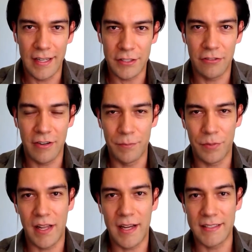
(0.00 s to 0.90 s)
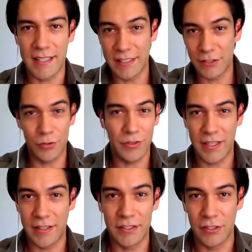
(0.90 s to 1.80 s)
Instagram plays against all
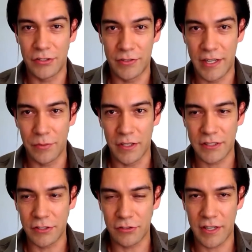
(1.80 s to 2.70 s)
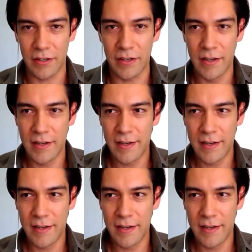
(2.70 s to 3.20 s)
the other social networks to try to